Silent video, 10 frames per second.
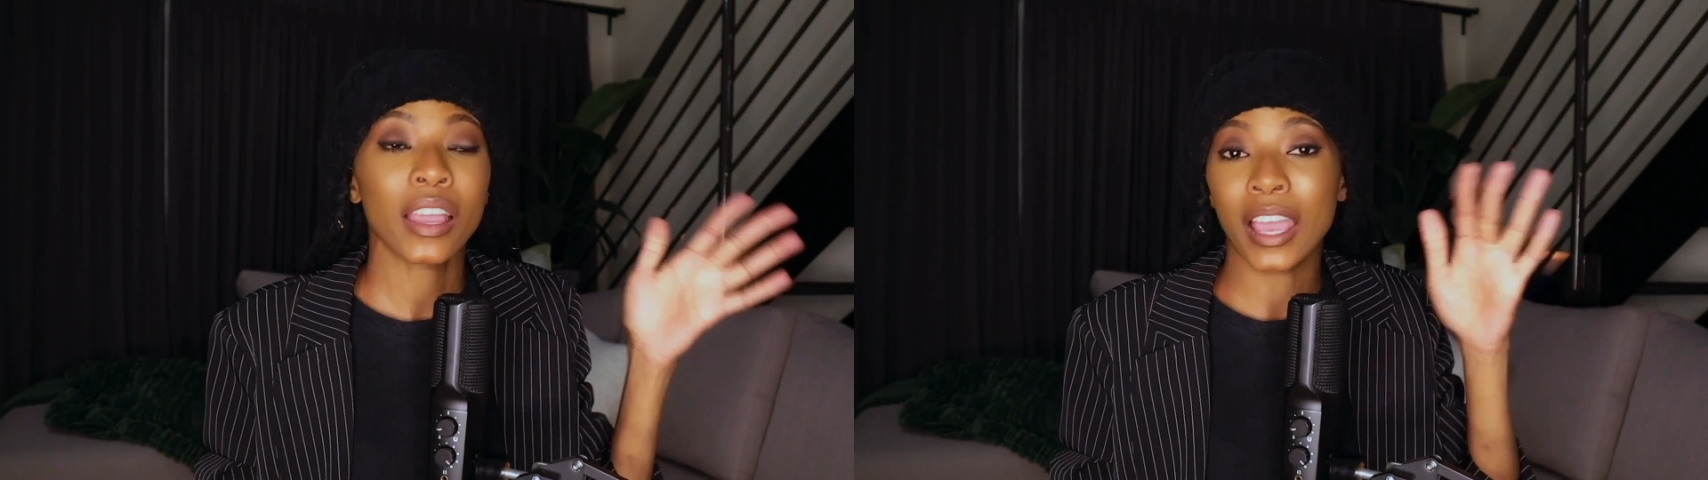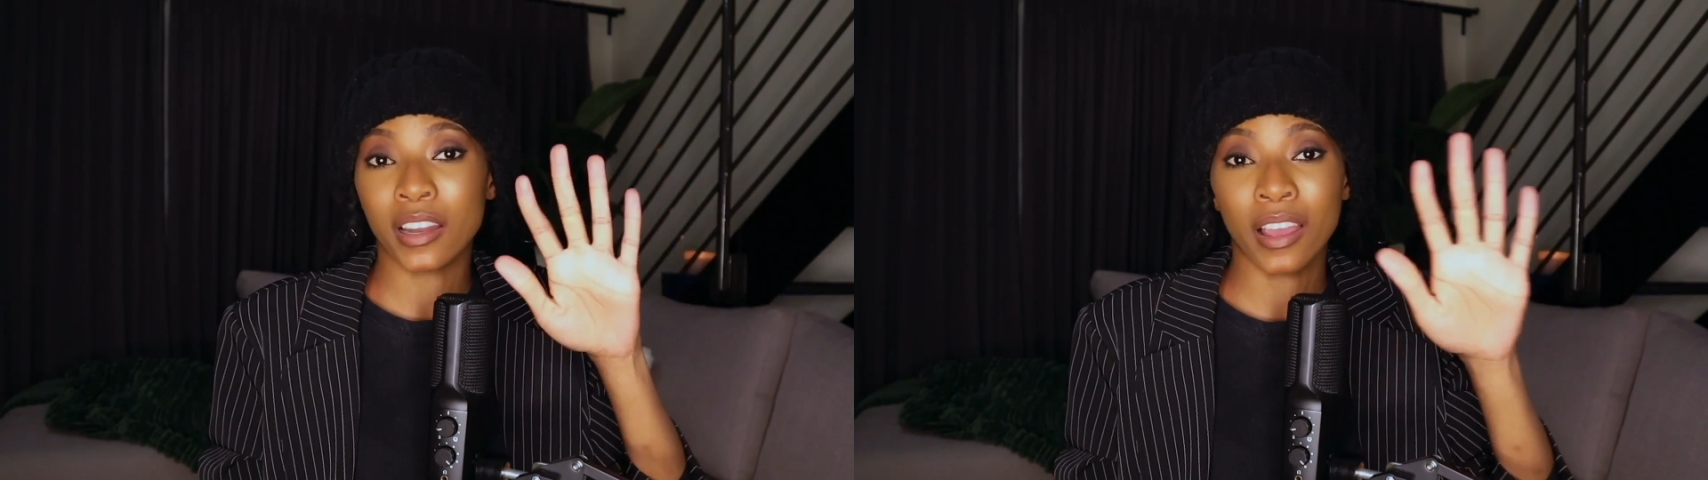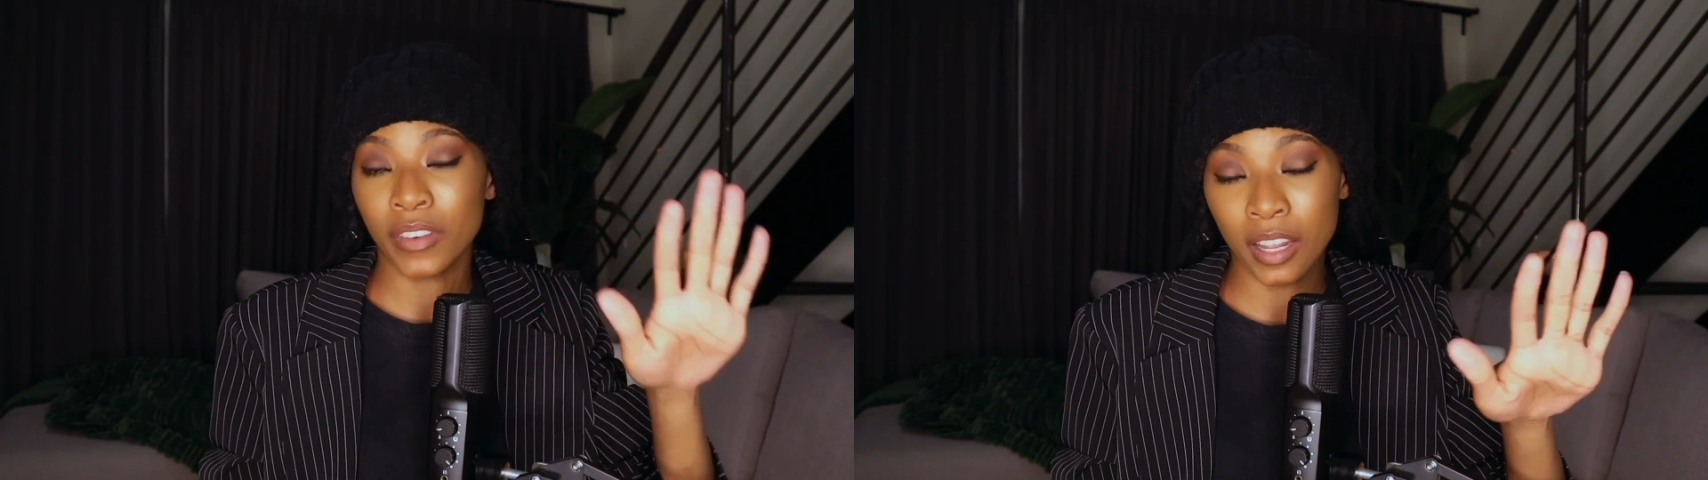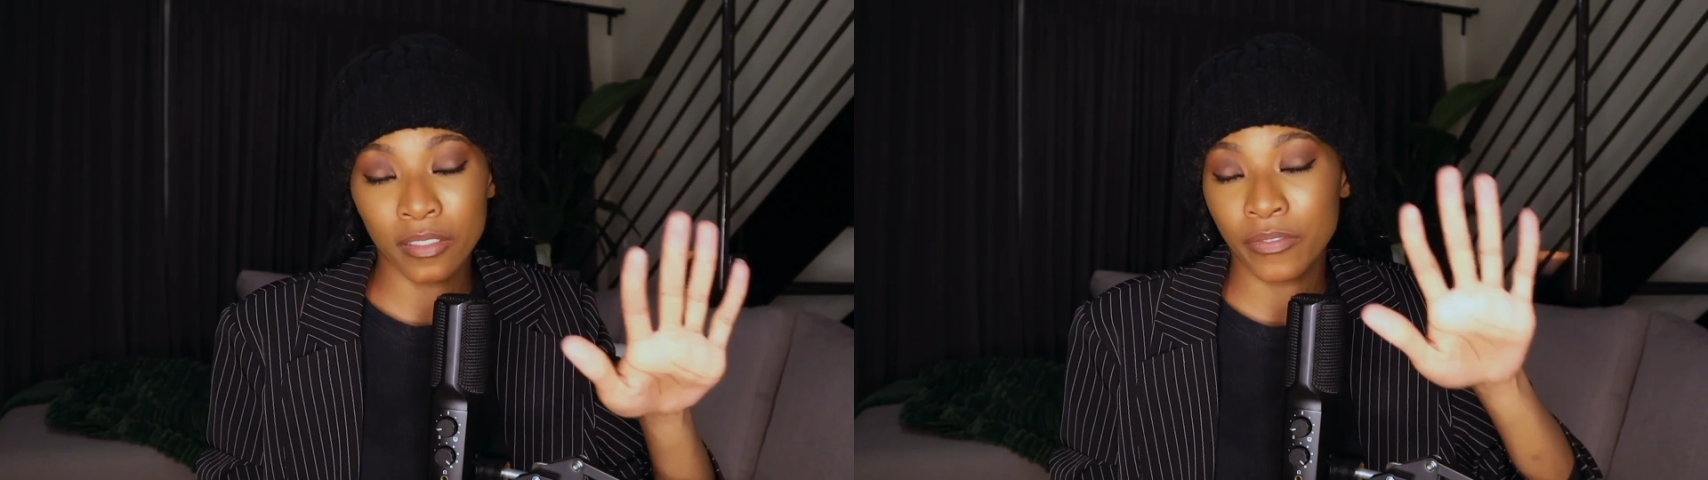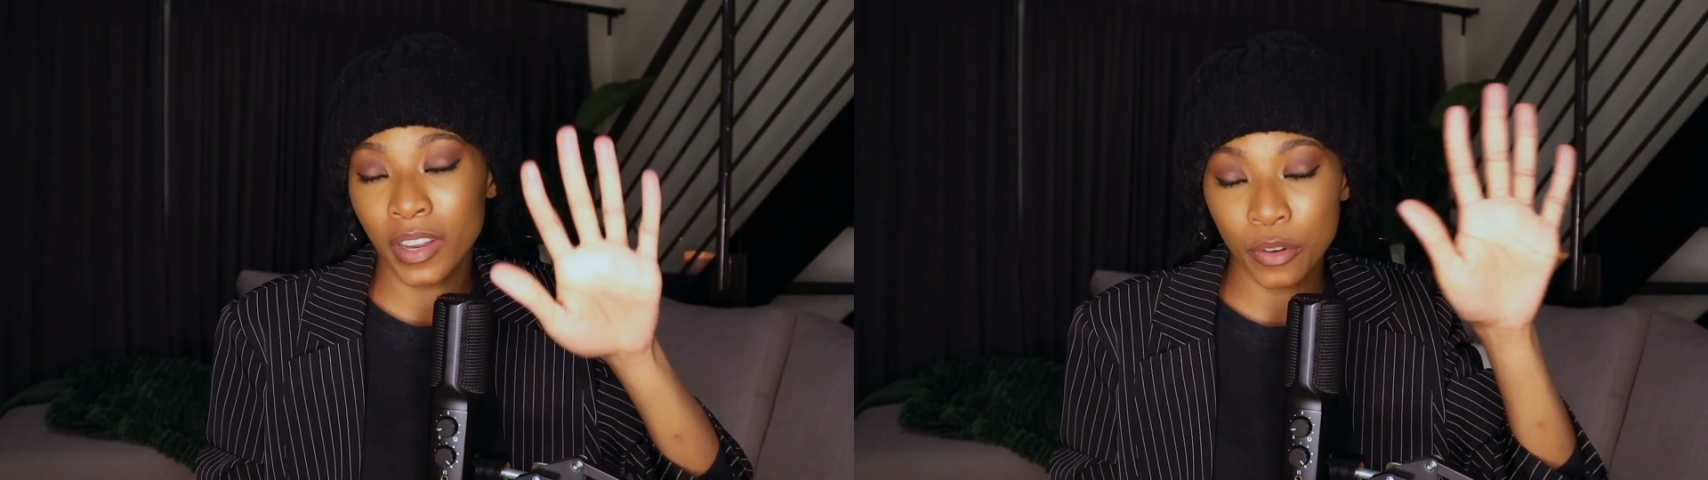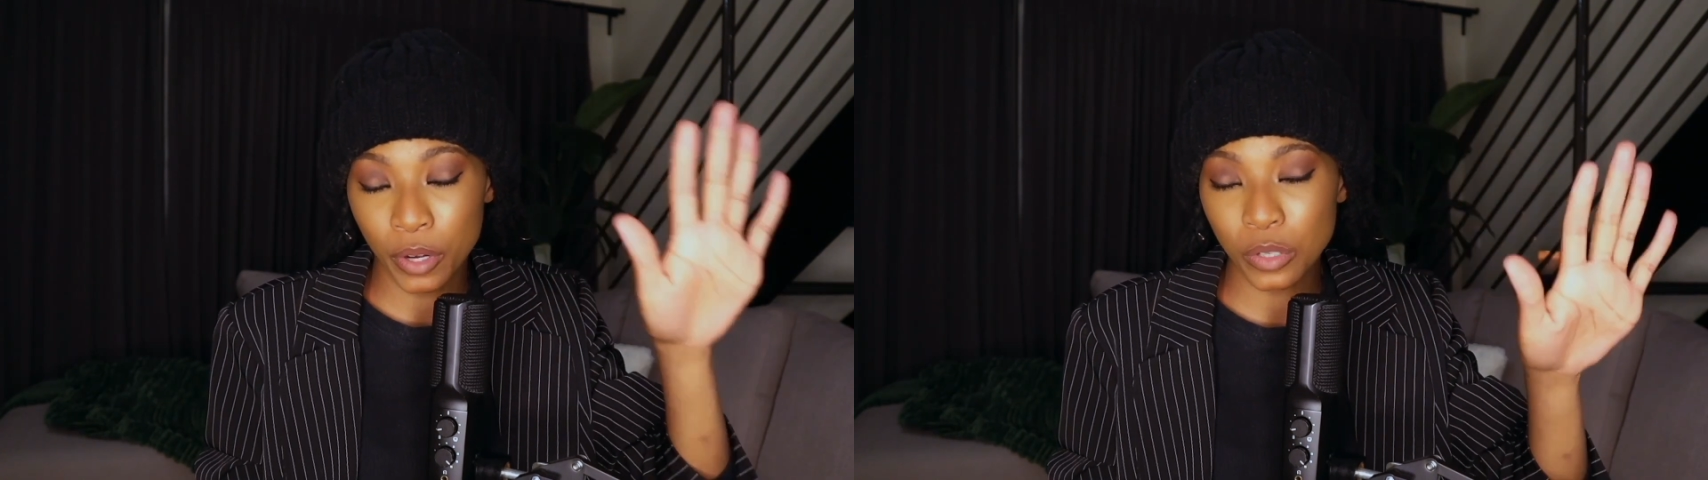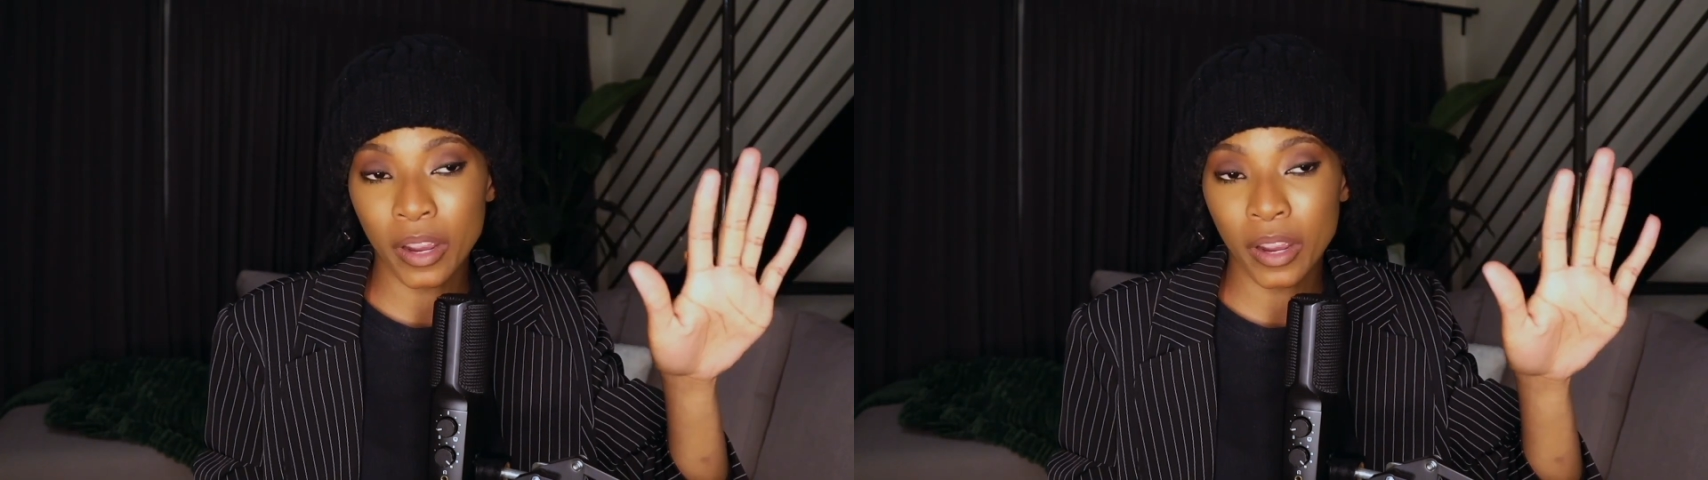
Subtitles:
I've never read